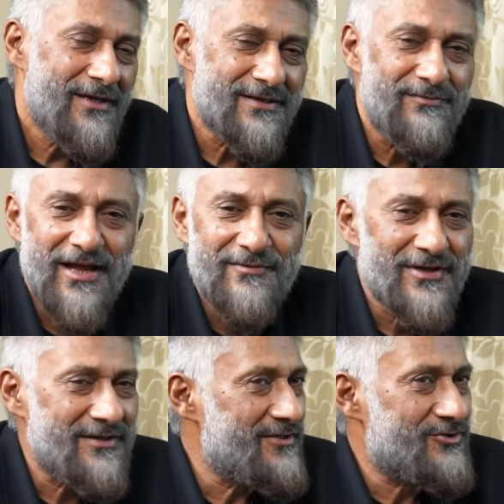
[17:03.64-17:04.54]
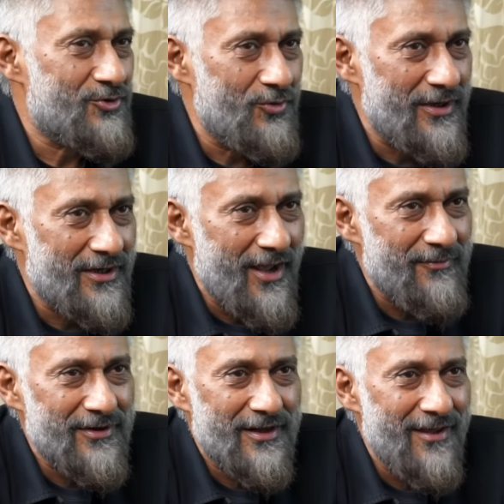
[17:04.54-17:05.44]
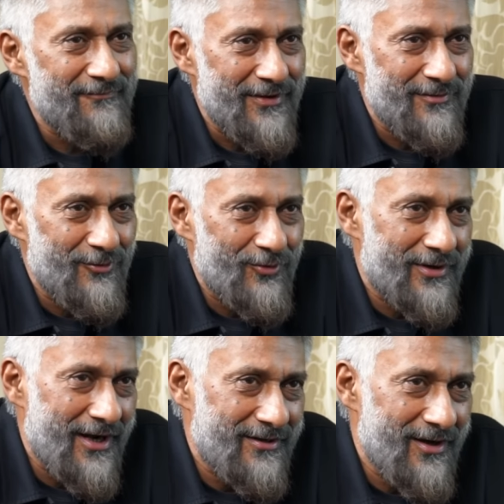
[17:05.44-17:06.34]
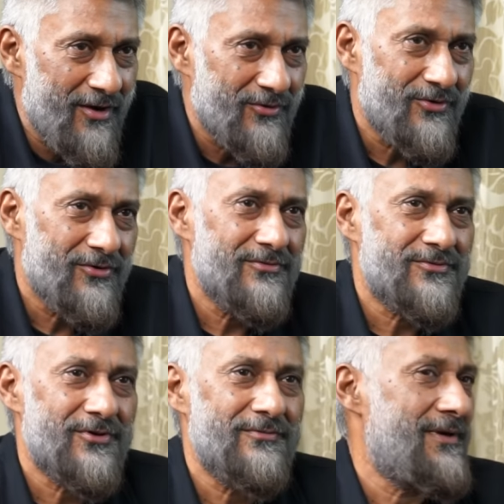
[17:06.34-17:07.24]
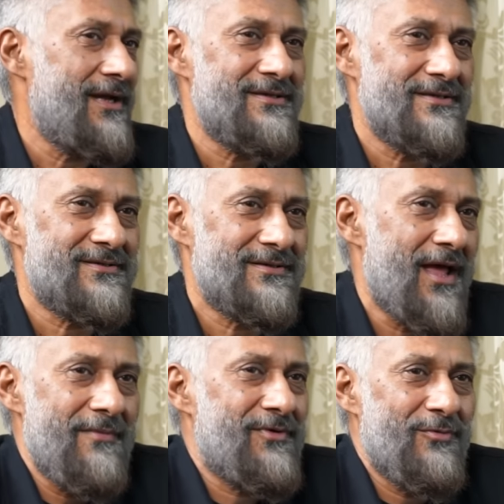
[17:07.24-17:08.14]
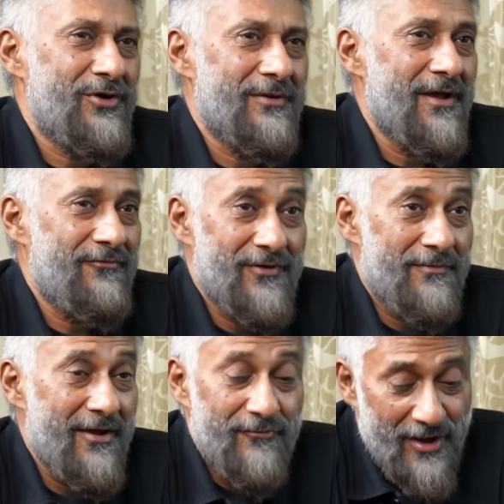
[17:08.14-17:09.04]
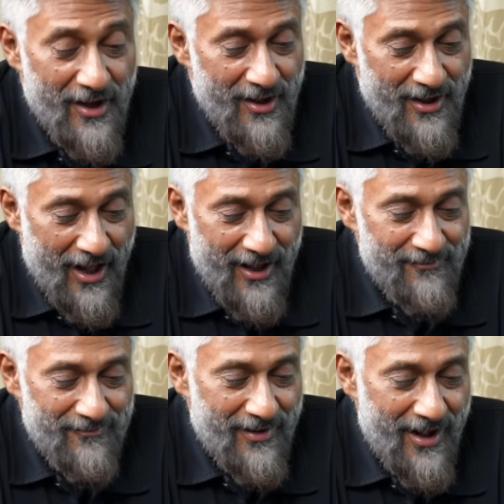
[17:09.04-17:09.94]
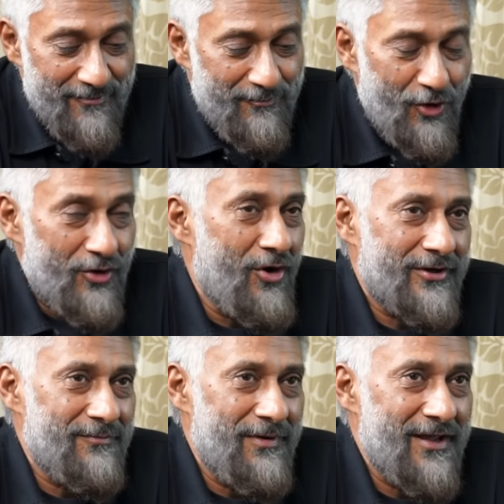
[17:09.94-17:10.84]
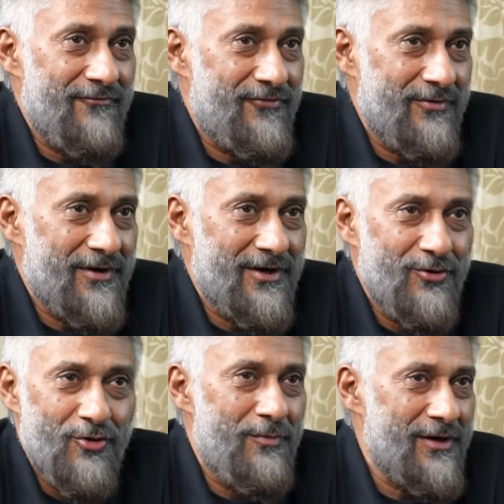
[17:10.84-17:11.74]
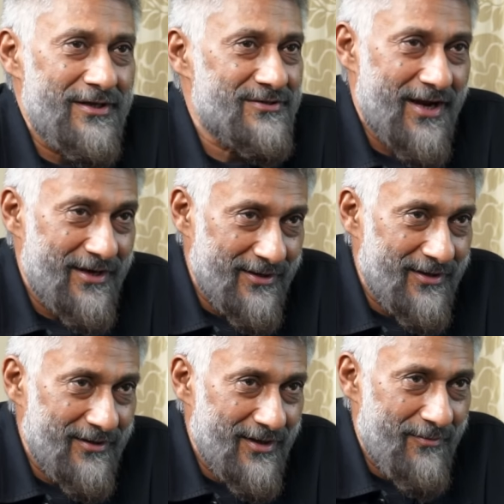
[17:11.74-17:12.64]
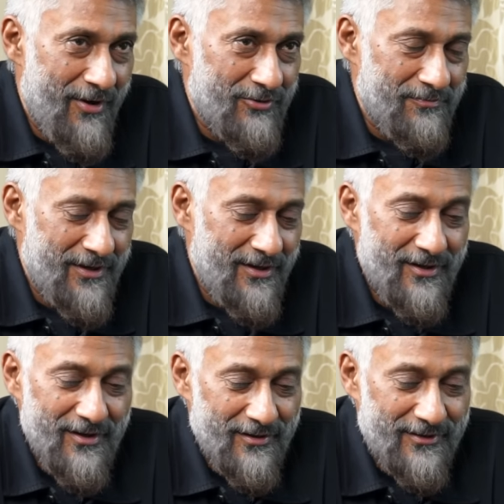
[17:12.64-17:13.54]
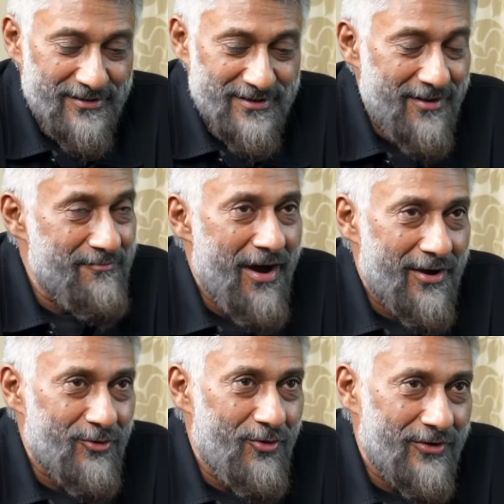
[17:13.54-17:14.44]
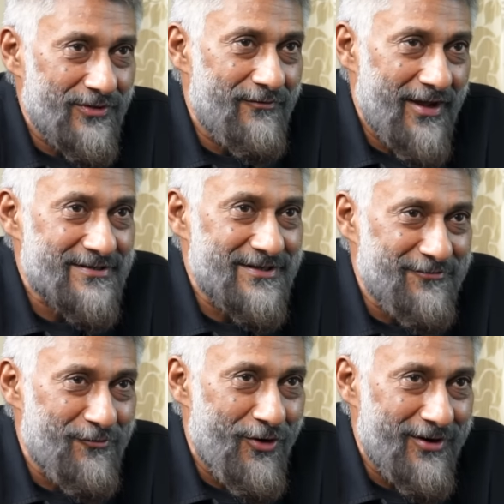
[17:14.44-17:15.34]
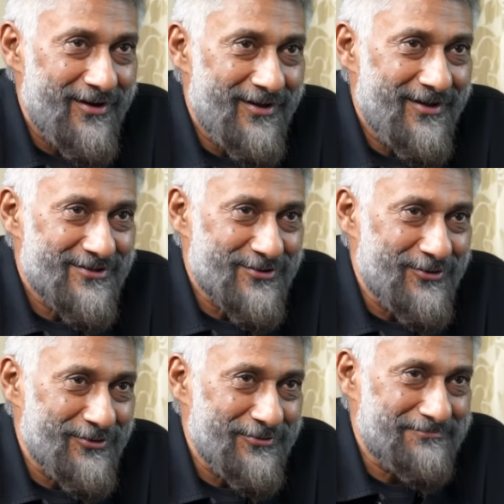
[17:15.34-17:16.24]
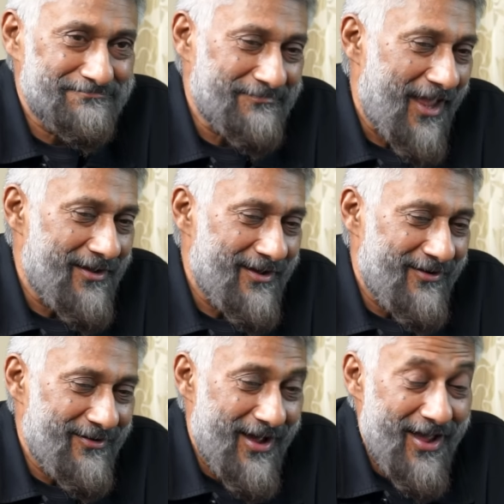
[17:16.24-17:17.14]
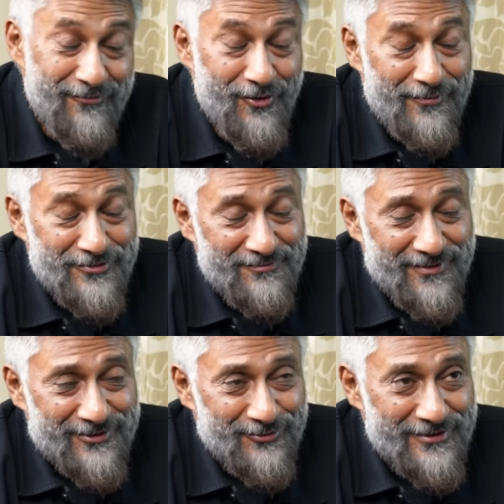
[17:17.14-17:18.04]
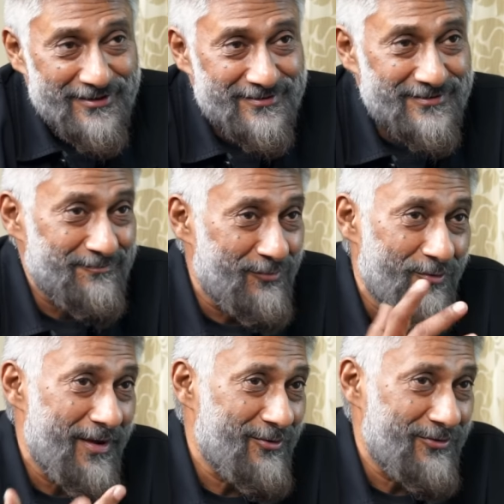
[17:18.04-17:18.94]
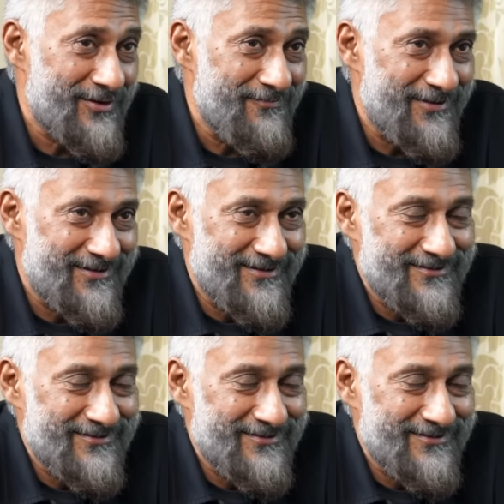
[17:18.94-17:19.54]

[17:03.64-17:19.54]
Sometimes I just do it. I'm in campaign mode right now, you know. So I just, I'm promoting my film. I'm, I'm, I'm boycotted by everybody. Nobody is writing about me. There's an embargo on the vaccine war. So uh, I have no option but to just blow my own trumpet.